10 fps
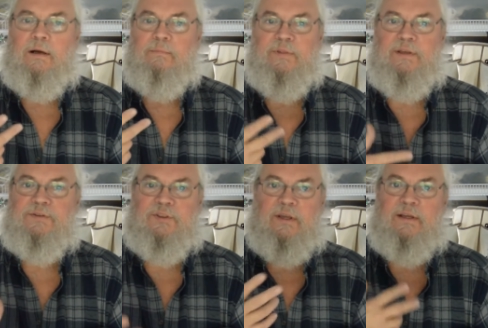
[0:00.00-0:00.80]

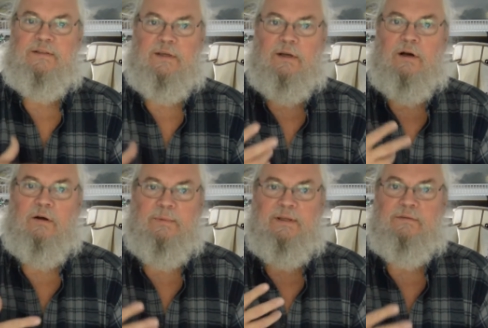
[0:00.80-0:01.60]
These things can
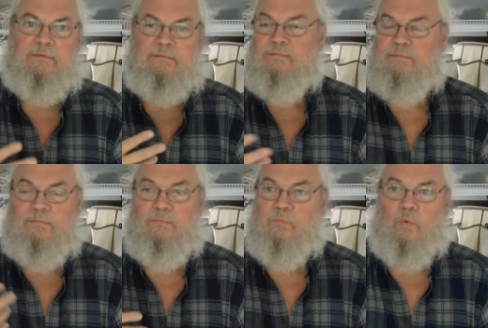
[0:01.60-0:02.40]
all be
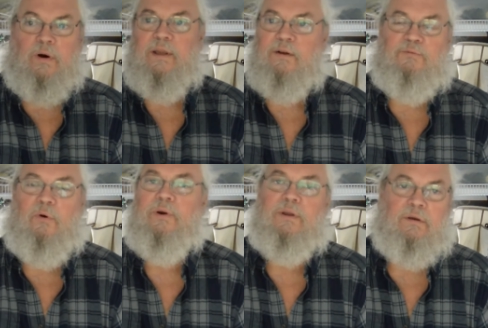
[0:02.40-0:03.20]
working
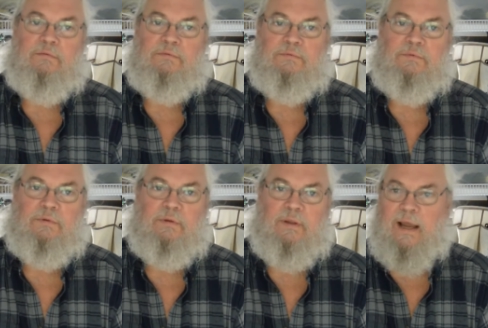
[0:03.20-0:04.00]
for you
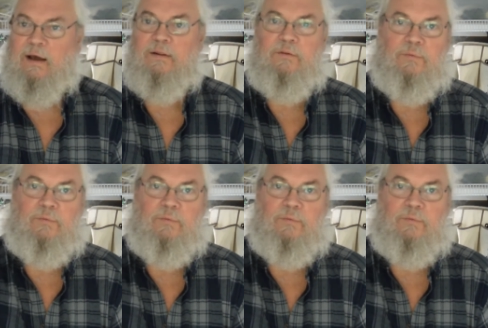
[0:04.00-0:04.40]
out in the